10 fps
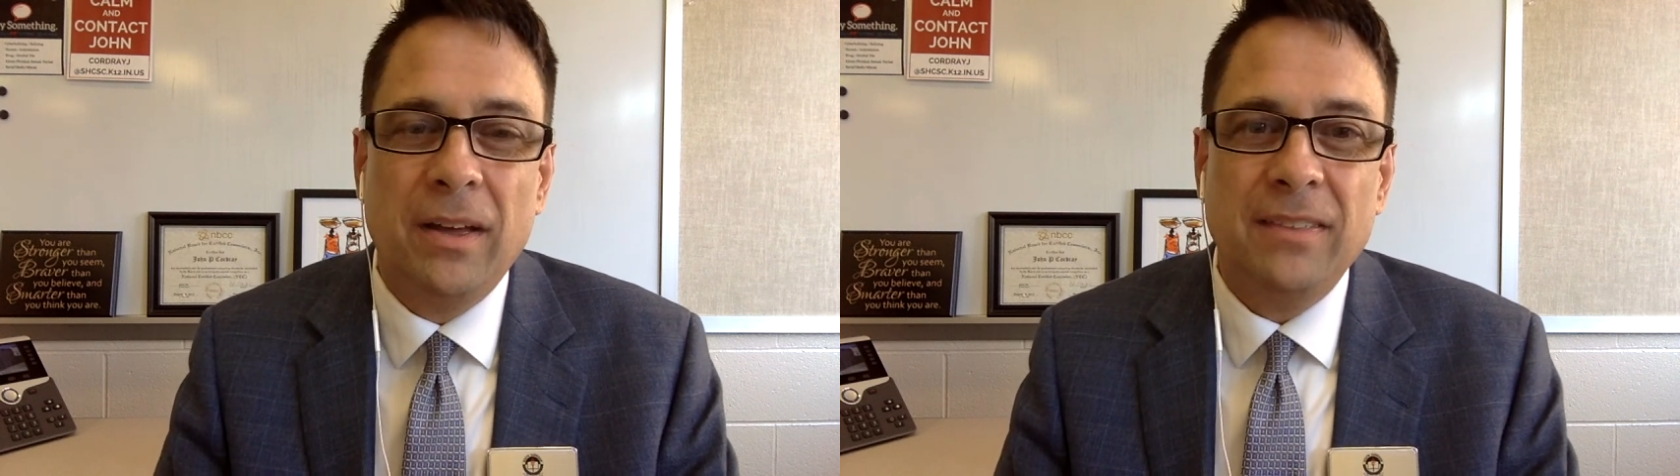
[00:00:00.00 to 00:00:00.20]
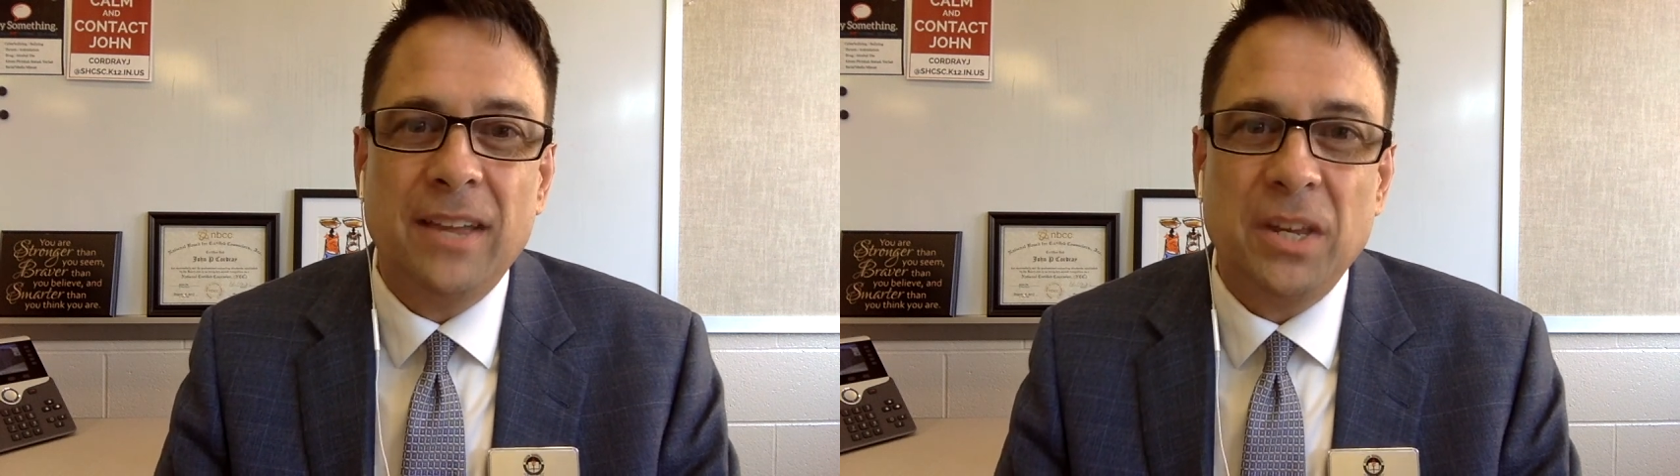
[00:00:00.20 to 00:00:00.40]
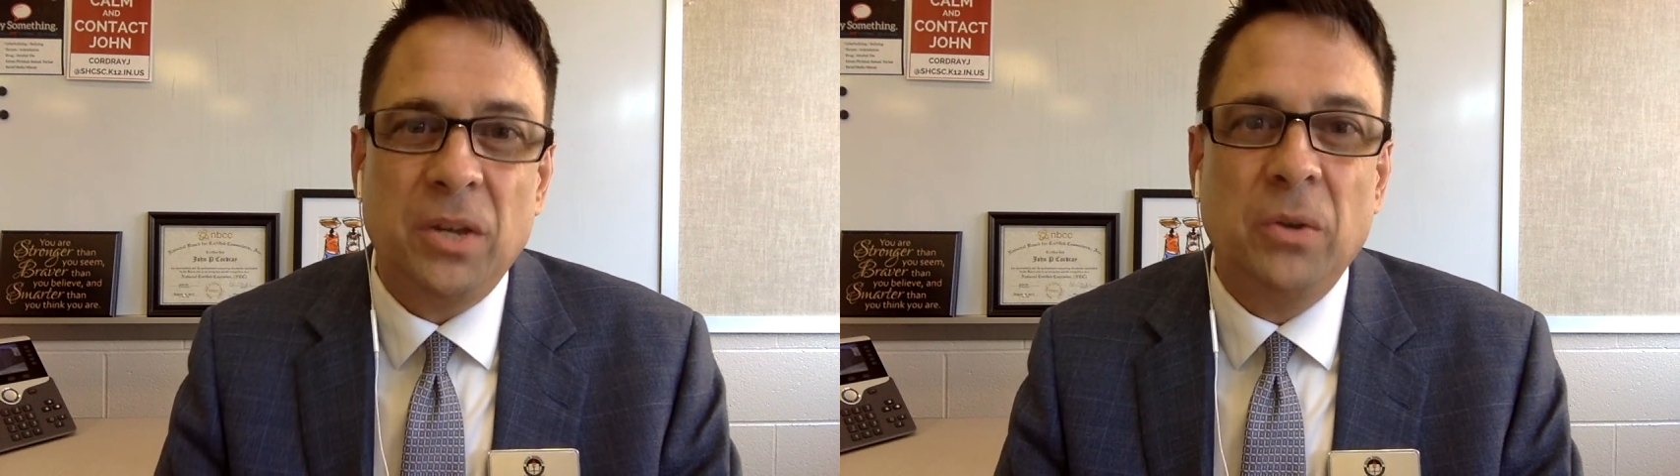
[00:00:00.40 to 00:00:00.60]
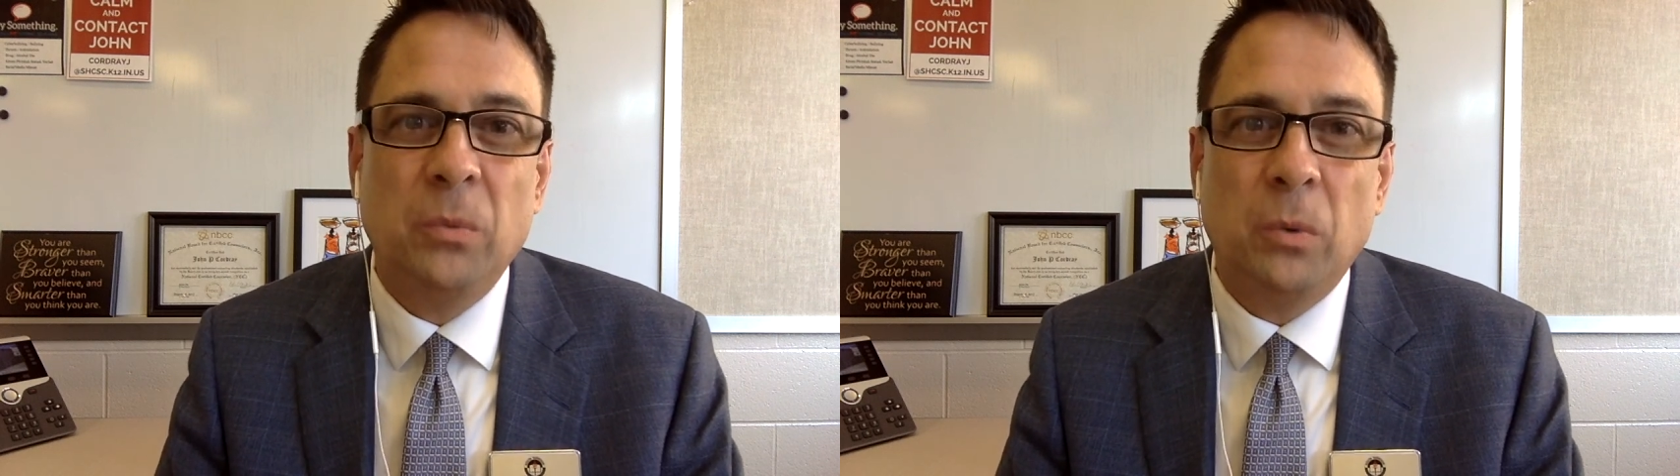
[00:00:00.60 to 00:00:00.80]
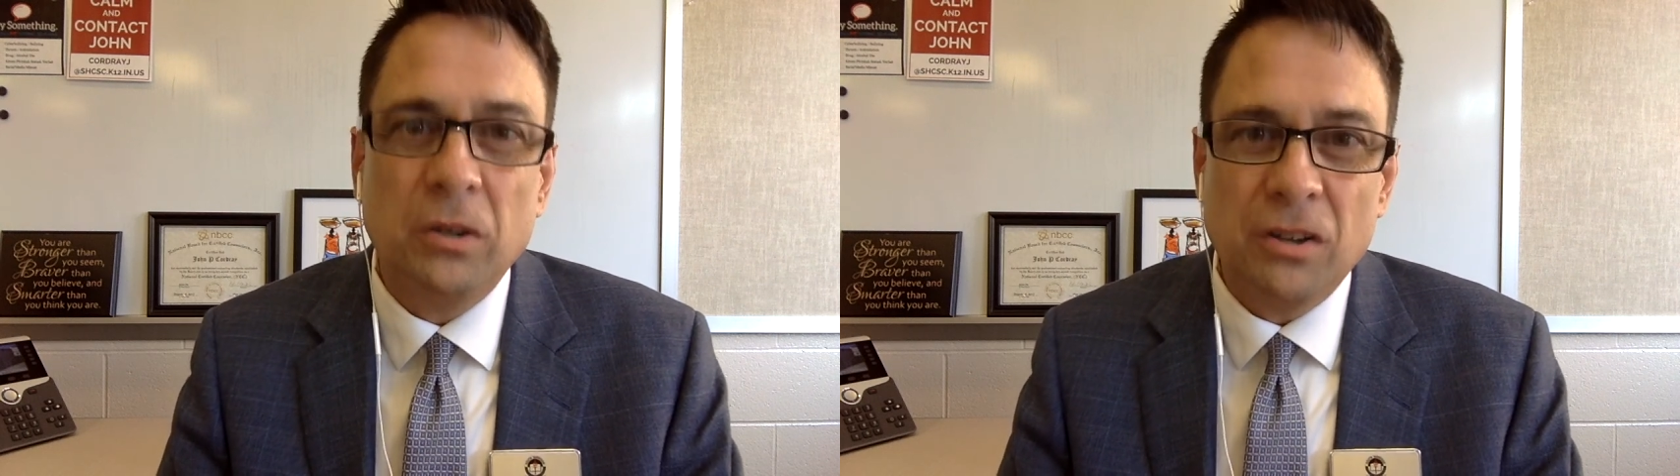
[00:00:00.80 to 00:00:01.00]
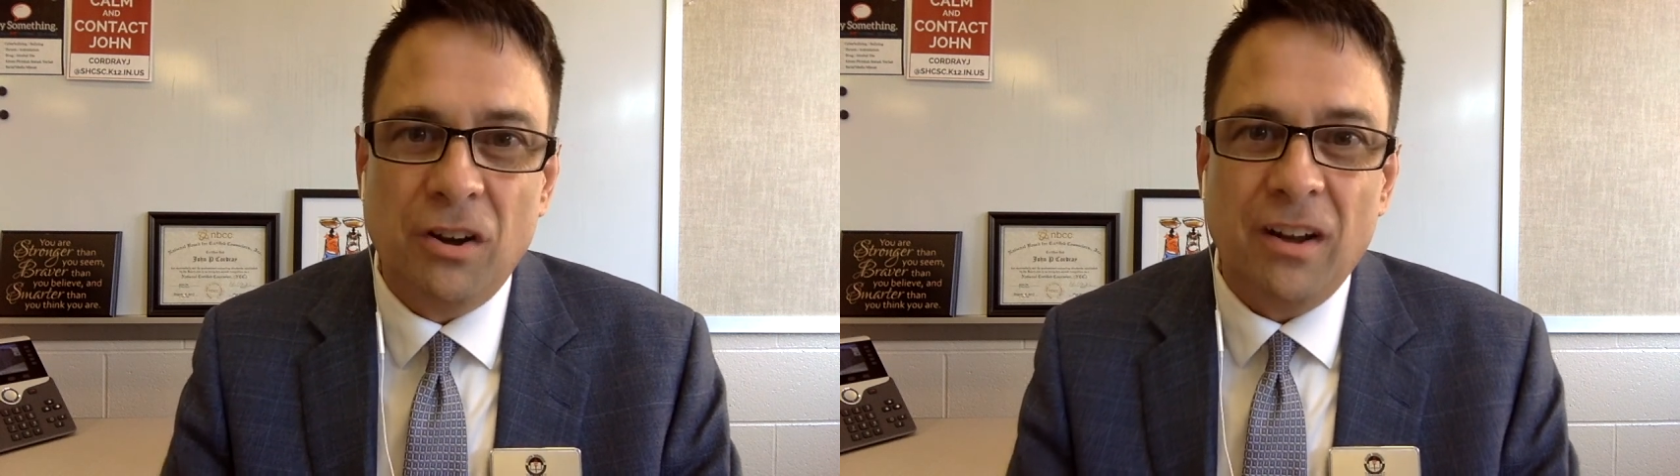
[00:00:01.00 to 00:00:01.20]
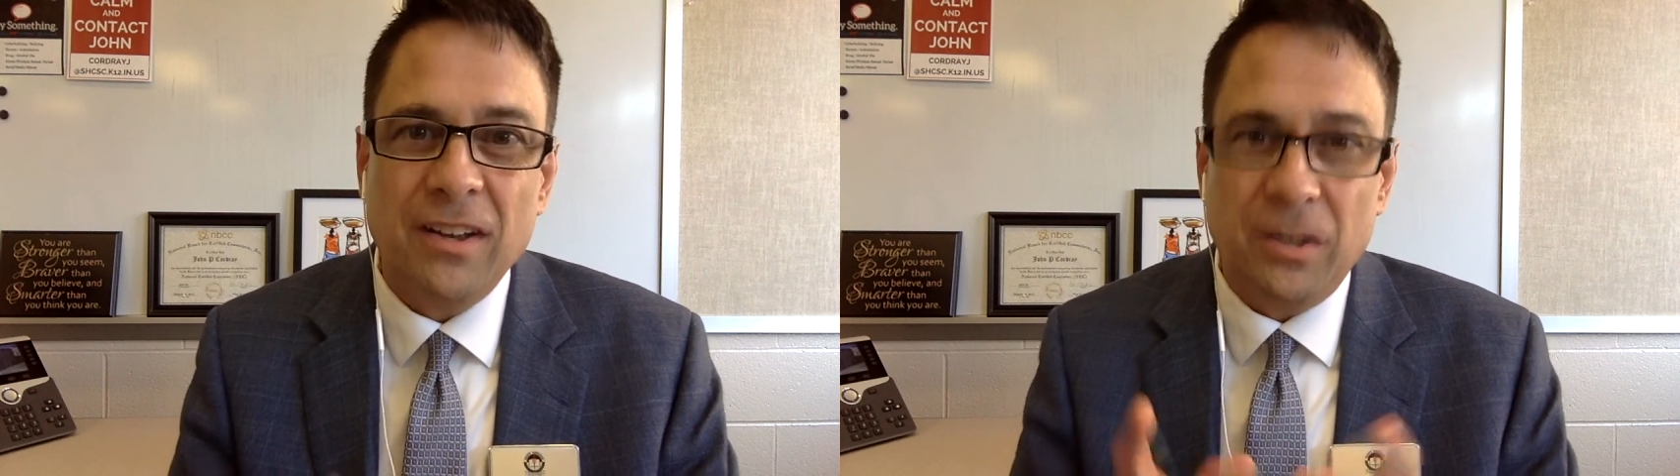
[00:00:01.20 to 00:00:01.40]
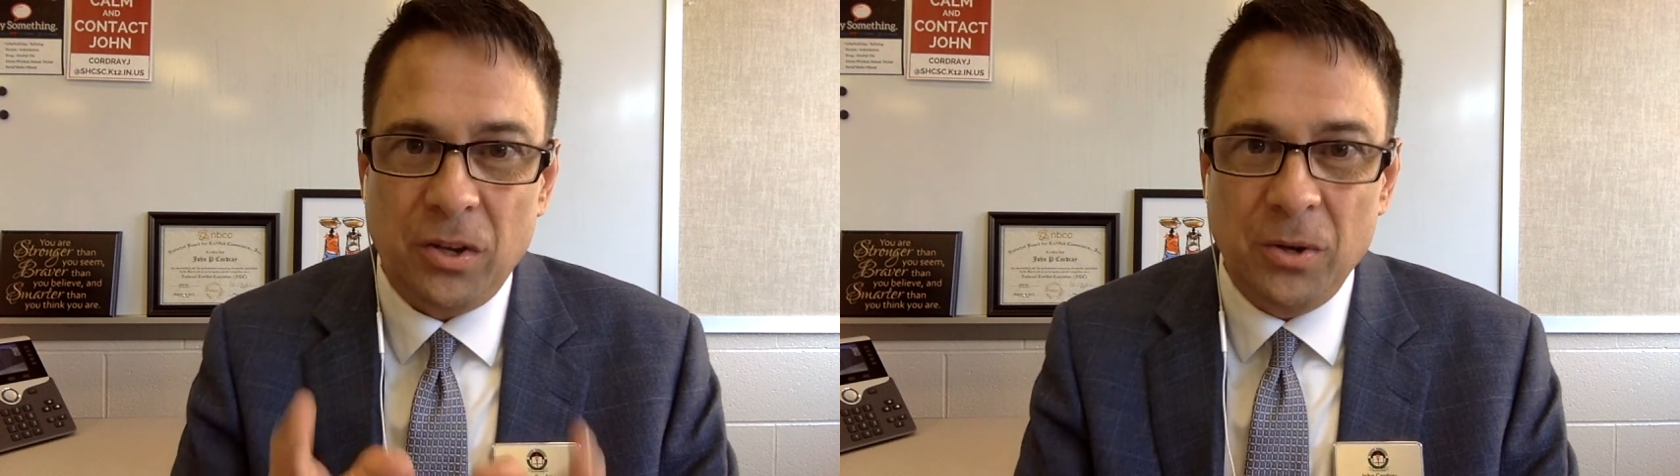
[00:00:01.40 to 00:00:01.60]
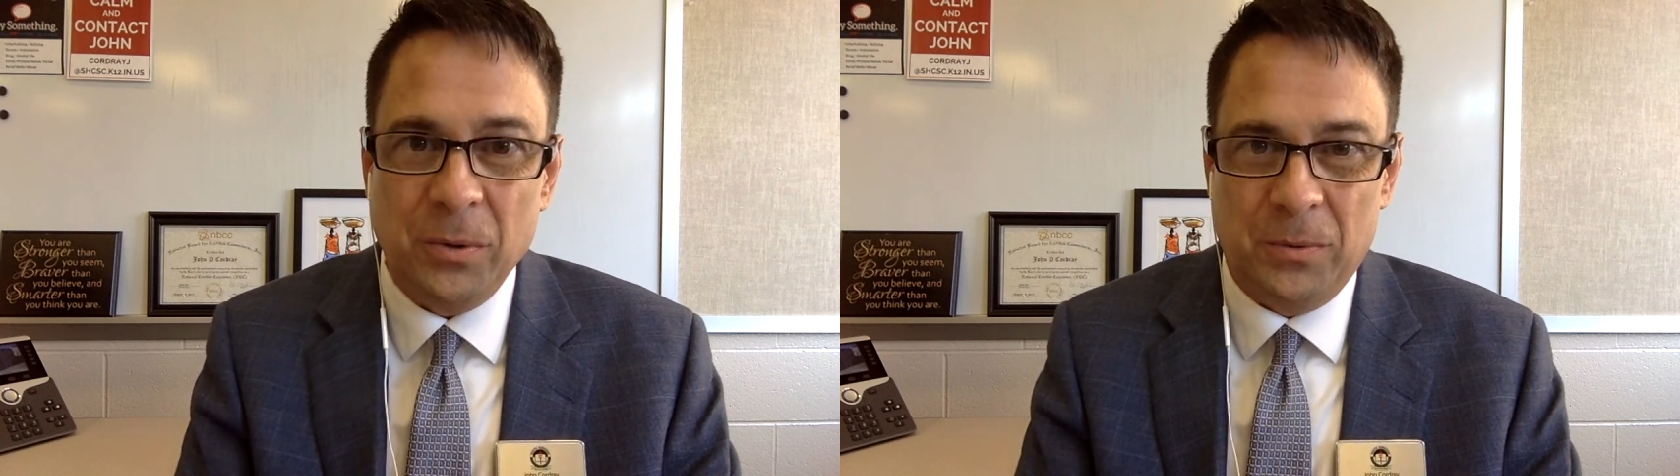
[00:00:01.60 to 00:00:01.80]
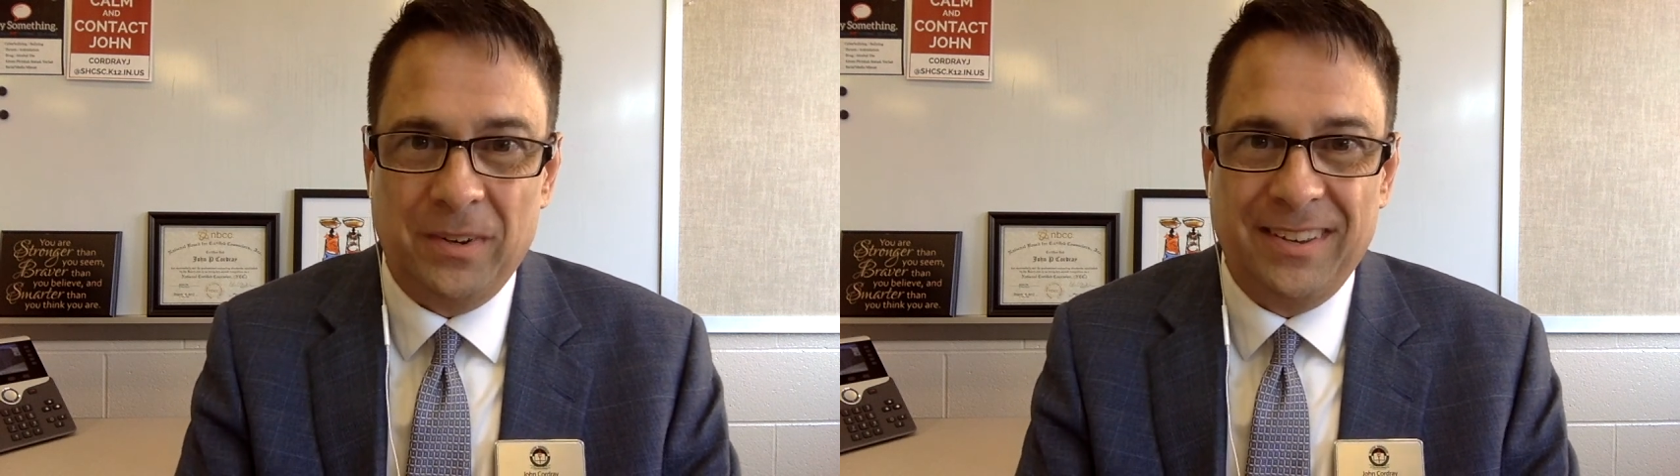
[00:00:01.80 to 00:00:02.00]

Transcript: that you can work on you,